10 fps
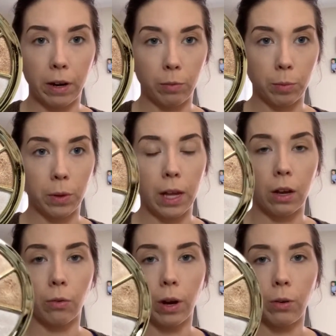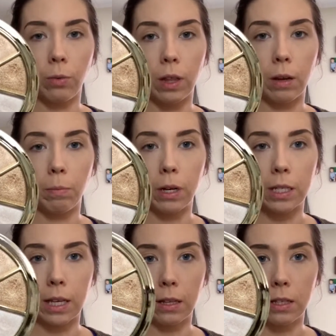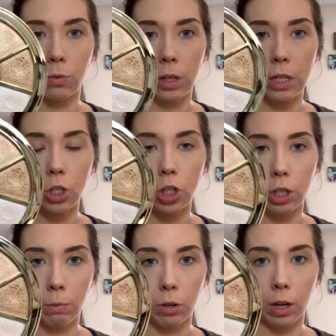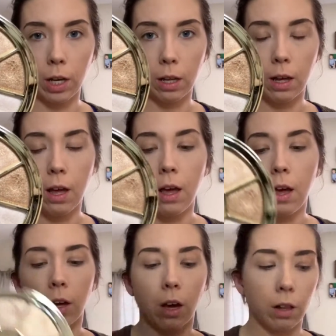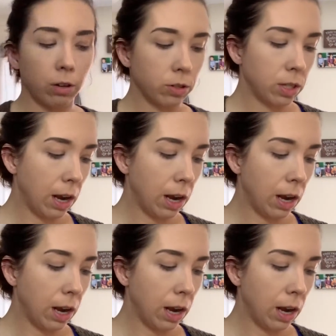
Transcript: I've been playing around with it, but it's like these really shimmery colors.